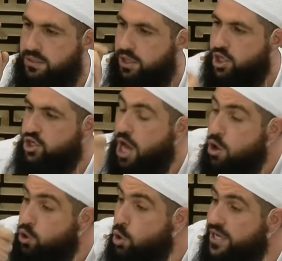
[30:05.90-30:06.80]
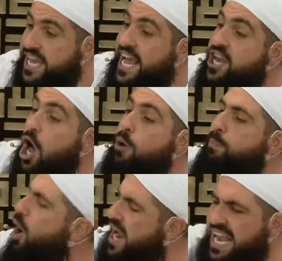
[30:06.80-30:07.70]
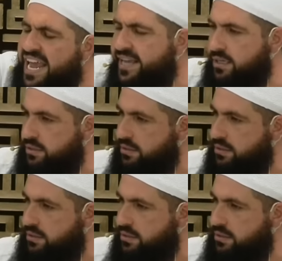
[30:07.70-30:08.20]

No cooking and no boiling.